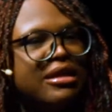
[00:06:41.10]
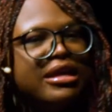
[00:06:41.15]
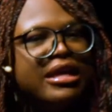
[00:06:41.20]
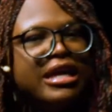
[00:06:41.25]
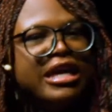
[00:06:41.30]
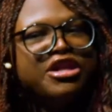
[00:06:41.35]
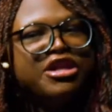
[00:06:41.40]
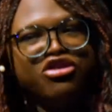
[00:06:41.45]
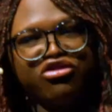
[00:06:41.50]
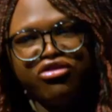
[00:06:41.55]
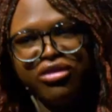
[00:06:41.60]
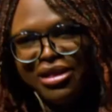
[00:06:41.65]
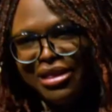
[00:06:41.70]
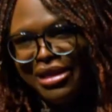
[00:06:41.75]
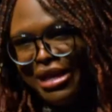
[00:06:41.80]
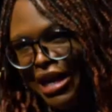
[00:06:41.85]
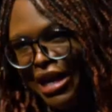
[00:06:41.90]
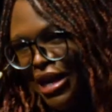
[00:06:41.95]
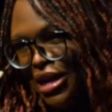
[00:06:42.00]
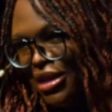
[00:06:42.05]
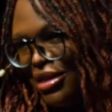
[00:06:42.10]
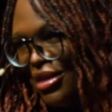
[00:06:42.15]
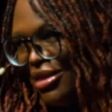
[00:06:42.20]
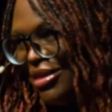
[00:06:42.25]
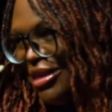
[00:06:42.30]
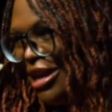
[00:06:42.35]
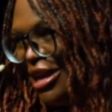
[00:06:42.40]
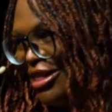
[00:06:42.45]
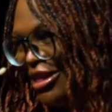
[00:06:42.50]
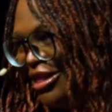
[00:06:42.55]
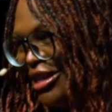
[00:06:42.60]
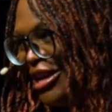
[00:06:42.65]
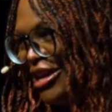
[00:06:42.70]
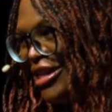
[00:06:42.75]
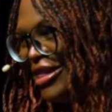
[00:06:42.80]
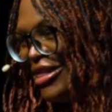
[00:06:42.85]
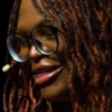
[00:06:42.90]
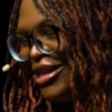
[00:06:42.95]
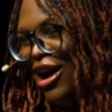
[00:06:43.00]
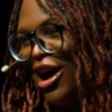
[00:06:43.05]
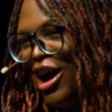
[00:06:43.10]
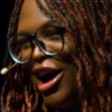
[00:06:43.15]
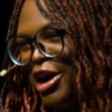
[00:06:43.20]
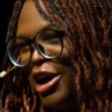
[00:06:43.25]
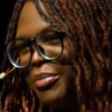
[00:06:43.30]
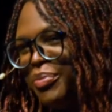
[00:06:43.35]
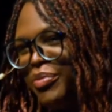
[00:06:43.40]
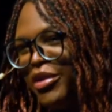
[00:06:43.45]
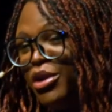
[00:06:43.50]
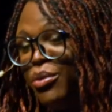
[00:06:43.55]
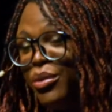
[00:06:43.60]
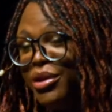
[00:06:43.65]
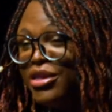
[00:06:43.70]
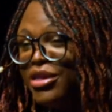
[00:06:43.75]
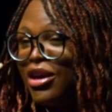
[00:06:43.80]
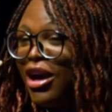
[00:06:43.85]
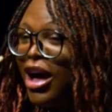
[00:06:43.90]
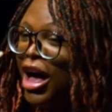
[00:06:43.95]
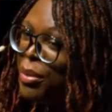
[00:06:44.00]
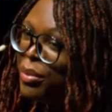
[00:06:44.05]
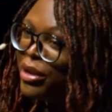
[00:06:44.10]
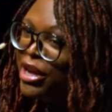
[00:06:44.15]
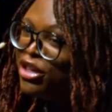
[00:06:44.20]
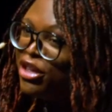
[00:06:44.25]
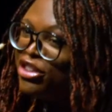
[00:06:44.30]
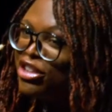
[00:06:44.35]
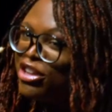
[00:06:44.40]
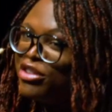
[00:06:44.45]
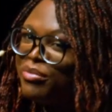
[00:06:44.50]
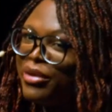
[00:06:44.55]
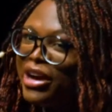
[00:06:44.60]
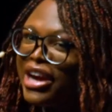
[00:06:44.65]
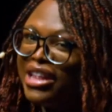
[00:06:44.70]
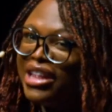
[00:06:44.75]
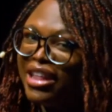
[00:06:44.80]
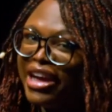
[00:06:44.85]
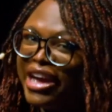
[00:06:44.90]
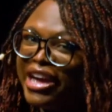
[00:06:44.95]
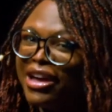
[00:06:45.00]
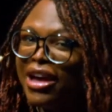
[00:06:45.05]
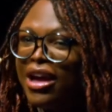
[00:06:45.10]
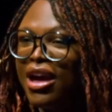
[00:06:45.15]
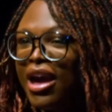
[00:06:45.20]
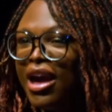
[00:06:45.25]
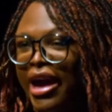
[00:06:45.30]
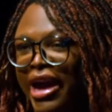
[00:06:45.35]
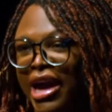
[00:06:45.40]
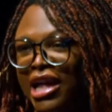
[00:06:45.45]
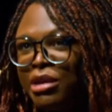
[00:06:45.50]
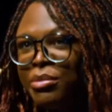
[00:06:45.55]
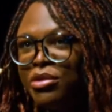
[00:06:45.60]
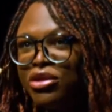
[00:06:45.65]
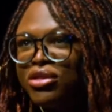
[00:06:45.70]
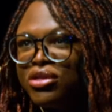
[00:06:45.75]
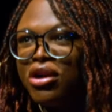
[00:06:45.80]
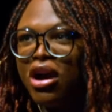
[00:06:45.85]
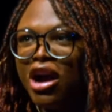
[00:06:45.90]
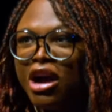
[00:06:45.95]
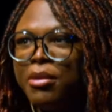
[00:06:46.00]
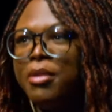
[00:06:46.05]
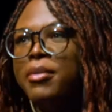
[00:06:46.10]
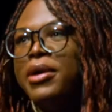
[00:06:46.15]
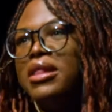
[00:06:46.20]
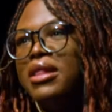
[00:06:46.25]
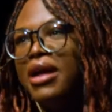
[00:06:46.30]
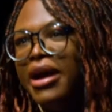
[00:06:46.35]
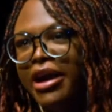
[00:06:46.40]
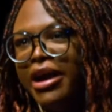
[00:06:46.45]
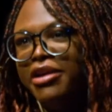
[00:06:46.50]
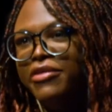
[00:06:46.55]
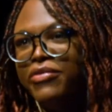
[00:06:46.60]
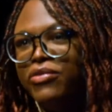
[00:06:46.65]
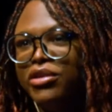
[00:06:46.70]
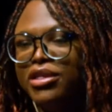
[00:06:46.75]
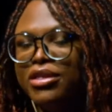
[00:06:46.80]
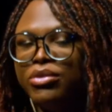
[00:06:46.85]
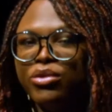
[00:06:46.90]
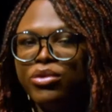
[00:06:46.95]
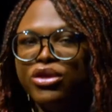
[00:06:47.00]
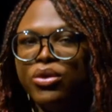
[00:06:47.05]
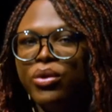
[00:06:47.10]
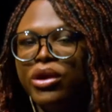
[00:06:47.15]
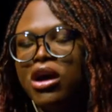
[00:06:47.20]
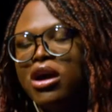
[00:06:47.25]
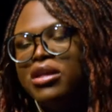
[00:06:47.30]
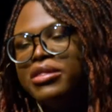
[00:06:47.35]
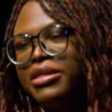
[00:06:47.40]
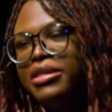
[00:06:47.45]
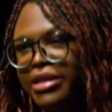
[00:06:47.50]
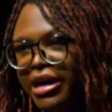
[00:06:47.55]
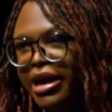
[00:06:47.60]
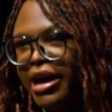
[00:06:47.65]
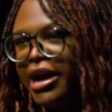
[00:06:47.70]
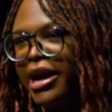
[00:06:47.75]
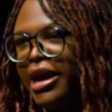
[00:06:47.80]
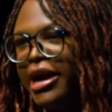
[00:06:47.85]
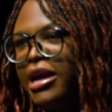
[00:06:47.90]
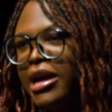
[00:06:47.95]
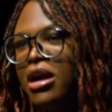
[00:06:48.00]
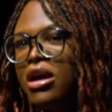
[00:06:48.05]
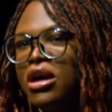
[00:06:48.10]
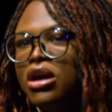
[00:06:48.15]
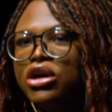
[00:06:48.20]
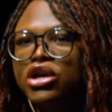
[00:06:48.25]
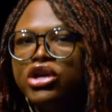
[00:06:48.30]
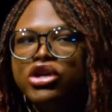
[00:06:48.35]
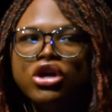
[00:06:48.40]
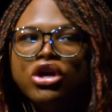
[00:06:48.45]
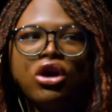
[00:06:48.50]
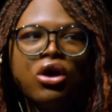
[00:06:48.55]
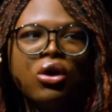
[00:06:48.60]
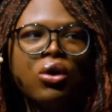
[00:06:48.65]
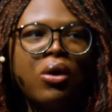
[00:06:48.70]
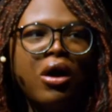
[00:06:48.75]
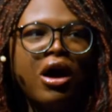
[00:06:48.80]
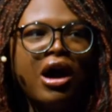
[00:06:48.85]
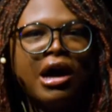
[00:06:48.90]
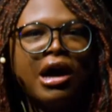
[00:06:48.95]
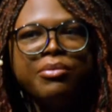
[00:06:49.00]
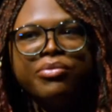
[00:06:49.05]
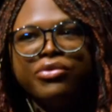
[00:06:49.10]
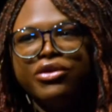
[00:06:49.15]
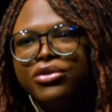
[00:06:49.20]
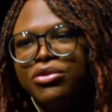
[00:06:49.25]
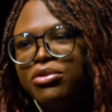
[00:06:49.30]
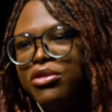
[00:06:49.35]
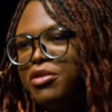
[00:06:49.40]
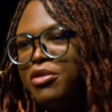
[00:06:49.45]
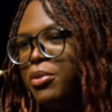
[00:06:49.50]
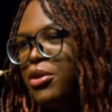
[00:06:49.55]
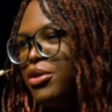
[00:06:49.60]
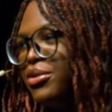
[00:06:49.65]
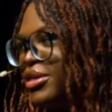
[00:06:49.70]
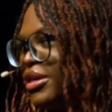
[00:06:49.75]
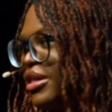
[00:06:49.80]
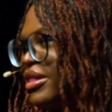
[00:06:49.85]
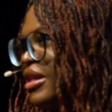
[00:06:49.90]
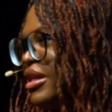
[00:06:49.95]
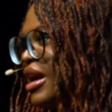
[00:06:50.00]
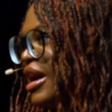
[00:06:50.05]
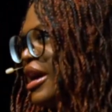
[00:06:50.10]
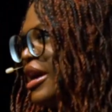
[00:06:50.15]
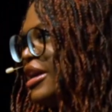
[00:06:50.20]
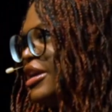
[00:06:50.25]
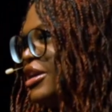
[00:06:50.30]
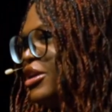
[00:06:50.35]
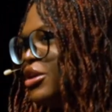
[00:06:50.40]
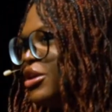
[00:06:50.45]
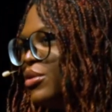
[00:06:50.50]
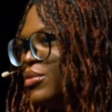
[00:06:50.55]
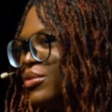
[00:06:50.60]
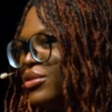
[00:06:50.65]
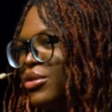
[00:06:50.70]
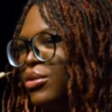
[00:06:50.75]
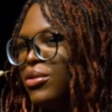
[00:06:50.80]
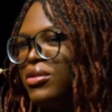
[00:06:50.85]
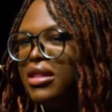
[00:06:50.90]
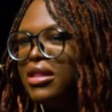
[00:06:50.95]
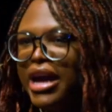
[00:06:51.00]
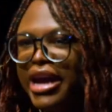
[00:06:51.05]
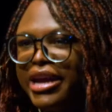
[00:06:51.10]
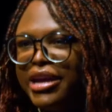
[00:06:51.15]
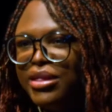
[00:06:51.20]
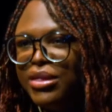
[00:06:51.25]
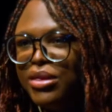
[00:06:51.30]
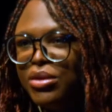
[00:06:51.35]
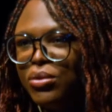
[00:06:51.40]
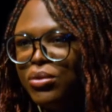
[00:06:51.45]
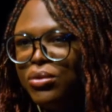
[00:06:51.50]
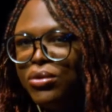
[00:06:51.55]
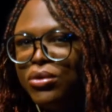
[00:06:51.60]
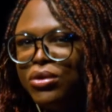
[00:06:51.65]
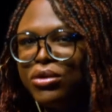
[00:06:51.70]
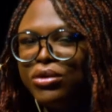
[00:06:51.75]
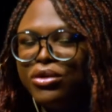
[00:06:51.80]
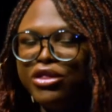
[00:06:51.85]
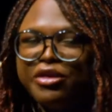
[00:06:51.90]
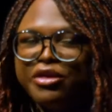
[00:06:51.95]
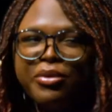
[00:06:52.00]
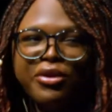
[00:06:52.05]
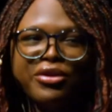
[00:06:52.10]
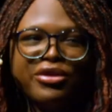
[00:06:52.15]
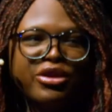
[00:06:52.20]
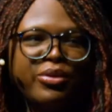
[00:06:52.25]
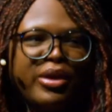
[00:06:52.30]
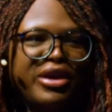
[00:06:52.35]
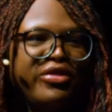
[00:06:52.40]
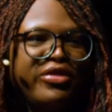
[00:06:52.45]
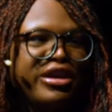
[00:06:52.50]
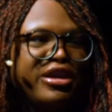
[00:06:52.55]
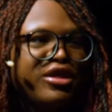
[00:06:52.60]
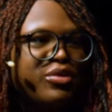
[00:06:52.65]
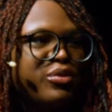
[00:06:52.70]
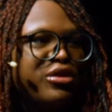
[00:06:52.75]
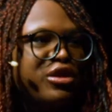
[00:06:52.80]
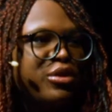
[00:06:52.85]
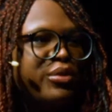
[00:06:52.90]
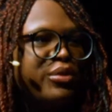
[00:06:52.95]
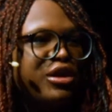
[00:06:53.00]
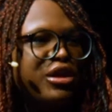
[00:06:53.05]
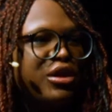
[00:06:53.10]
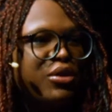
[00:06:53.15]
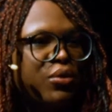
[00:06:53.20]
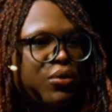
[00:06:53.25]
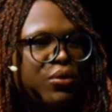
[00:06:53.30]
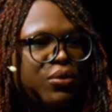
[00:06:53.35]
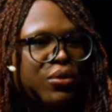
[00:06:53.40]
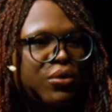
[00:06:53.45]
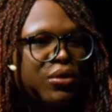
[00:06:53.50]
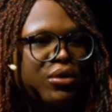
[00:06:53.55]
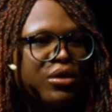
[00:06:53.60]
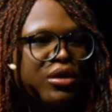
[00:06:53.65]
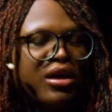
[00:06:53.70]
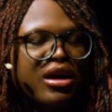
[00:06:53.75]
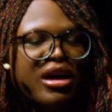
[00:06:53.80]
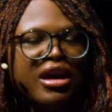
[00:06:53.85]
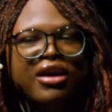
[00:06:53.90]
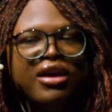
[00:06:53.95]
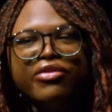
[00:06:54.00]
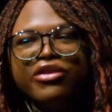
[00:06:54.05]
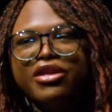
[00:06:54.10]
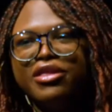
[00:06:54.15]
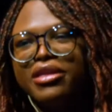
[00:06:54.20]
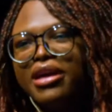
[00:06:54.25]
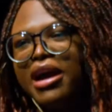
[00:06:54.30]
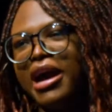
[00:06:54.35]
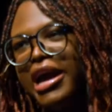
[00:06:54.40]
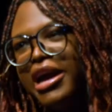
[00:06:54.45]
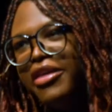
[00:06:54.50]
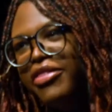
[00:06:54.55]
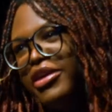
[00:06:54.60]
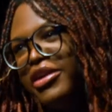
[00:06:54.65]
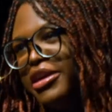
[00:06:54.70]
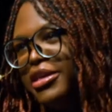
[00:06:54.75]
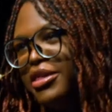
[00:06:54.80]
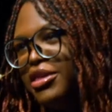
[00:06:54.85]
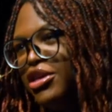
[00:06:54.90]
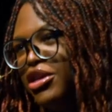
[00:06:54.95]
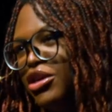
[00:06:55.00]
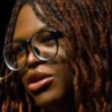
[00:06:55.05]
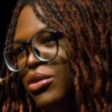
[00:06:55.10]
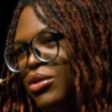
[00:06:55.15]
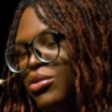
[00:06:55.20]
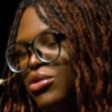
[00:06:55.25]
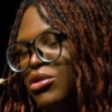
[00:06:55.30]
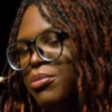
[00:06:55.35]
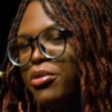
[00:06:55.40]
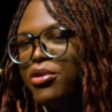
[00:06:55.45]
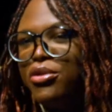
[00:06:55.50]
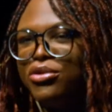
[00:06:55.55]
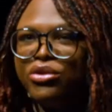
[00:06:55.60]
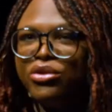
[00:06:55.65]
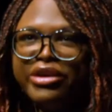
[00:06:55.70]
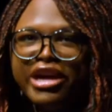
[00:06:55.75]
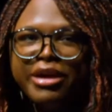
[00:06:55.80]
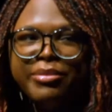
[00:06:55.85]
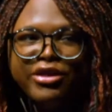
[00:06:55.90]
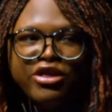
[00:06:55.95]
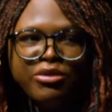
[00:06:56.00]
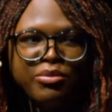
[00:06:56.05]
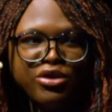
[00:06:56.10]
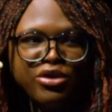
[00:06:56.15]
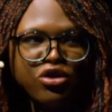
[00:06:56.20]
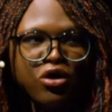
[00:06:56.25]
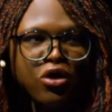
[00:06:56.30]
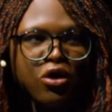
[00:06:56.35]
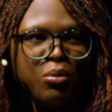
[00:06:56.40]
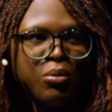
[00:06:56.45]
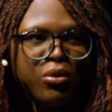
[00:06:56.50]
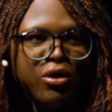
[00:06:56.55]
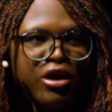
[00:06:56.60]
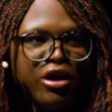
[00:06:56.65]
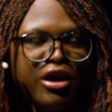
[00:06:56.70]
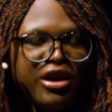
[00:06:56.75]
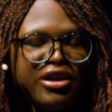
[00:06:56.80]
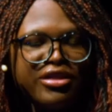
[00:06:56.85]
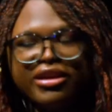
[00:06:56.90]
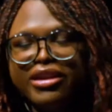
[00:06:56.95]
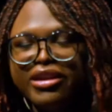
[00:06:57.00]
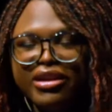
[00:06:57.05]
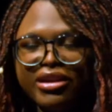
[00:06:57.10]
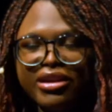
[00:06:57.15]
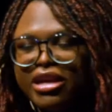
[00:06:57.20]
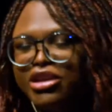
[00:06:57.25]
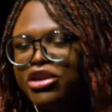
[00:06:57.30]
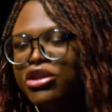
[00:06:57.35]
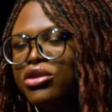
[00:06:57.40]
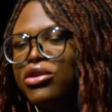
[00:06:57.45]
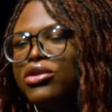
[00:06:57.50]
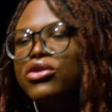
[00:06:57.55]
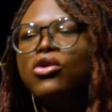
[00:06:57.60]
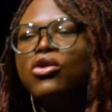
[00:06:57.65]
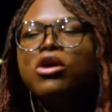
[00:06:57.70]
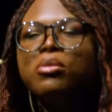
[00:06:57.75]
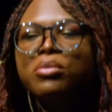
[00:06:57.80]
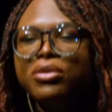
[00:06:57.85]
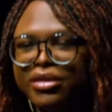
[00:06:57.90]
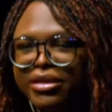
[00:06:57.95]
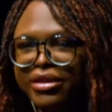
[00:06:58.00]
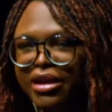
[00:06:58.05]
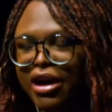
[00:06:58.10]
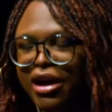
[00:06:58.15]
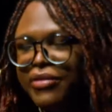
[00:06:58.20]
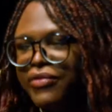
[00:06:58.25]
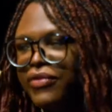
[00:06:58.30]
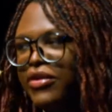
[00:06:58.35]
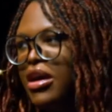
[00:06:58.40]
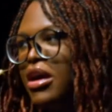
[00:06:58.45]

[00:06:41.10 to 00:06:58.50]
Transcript: interesting, to say the least. It was a combination of my hey, let me just talk about my life, what's going on today, this person that I don't like at school, this person who I think is really, really cool, this guy I think is cute, the person who gave me too much homework, the normal stuff.